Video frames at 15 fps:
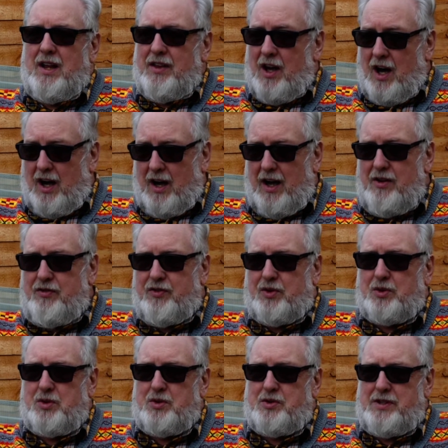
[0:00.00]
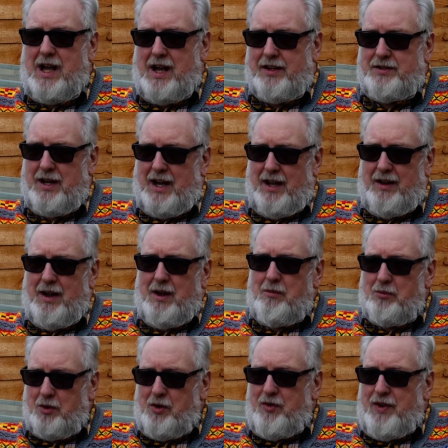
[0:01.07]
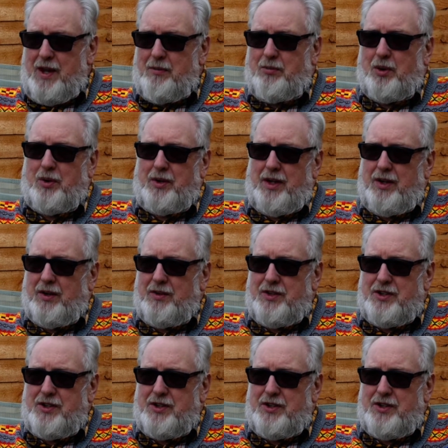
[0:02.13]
the high falls, how to move their body on